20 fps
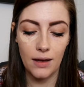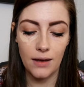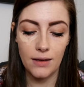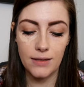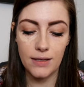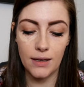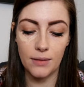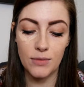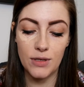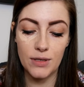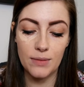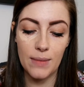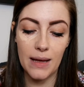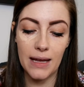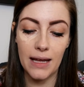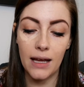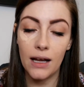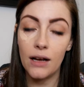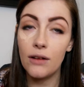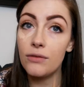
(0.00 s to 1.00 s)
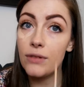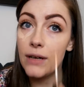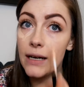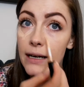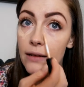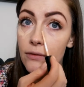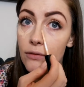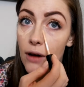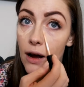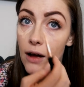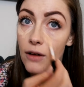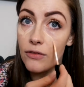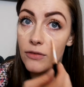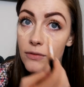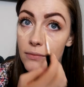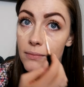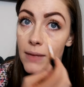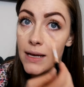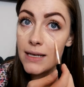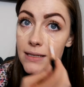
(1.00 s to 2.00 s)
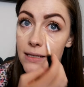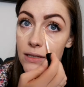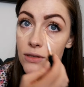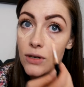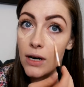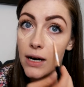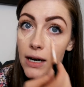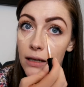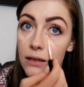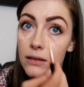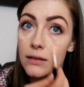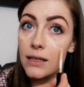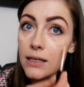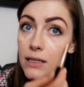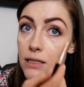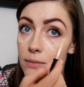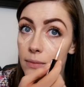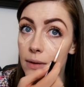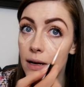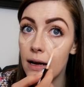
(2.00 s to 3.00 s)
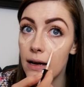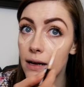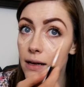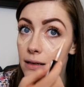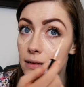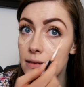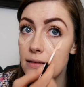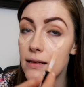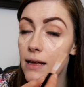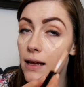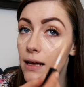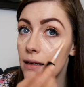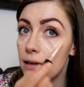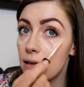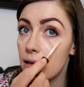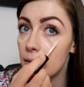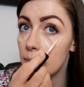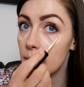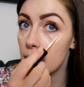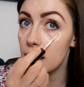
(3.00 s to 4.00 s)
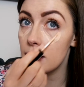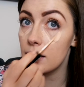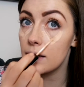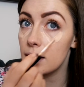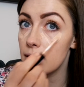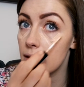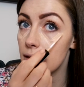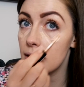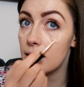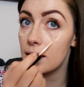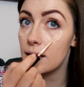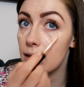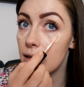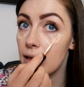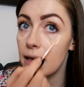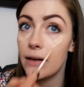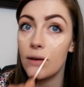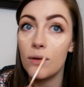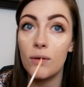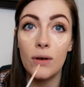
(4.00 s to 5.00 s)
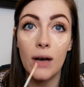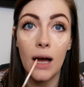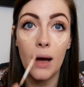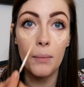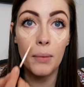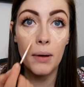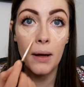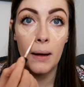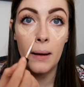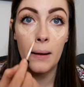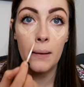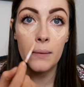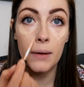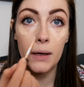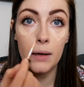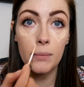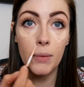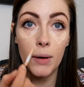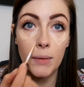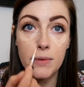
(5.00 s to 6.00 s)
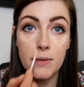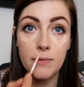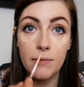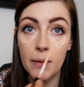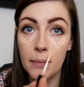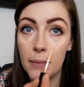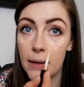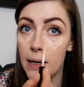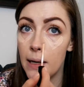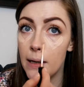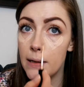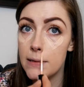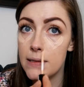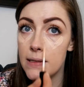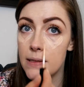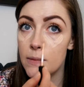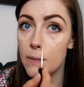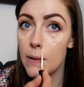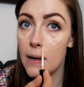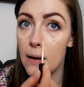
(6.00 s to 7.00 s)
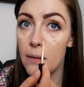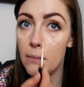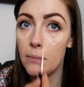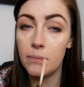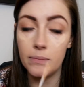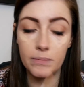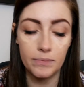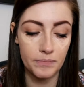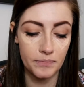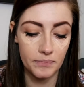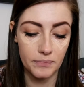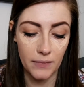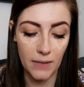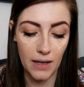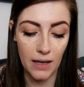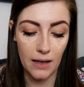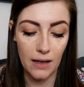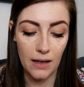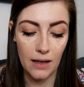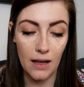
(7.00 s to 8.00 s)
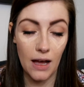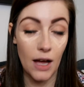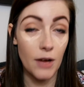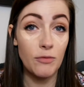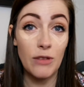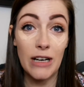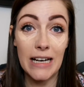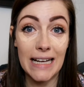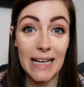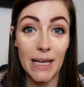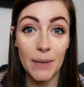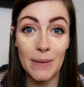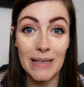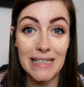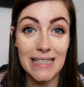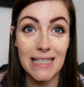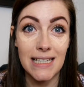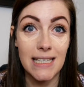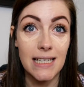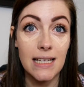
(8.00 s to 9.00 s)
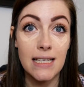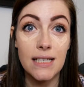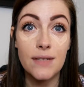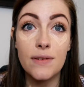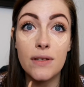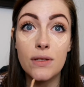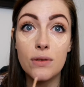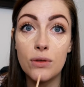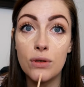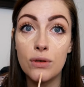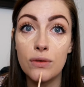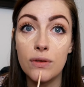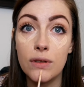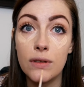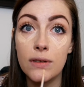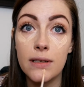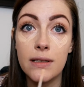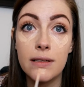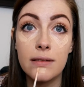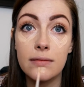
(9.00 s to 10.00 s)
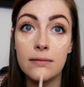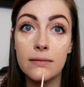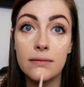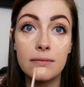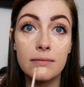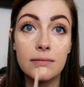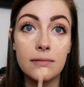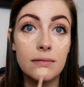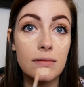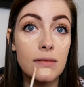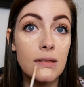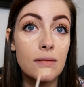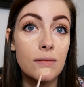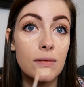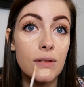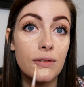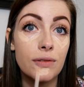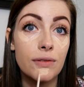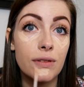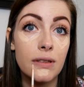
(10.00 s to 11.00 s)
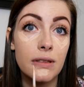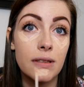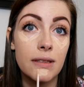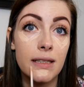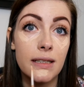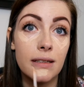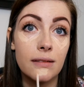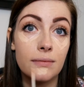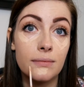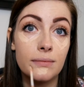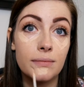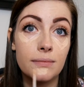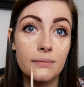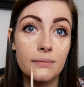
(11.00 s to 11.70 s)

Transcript: So I'm just making a really rough, messy triangle under my eyes and I'm gonna clean it all up. I'm gonna pop some around my nose as well. I'm really committing to this. If it's awful, then we'll find out.